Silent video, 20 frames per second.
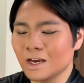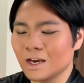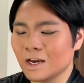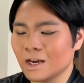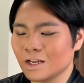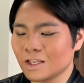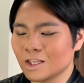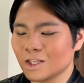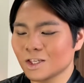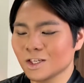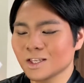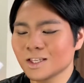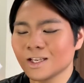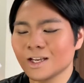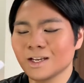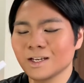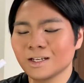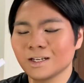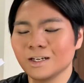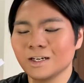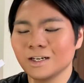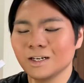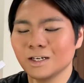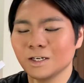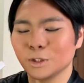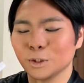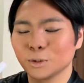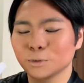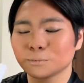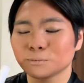It's just like
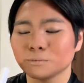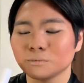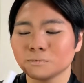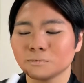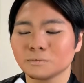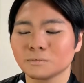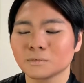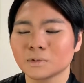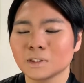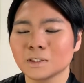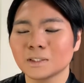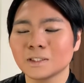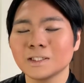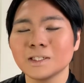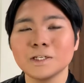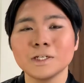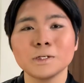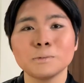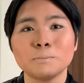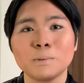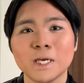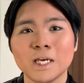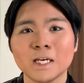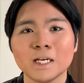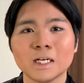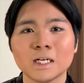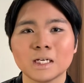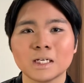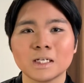a clear pink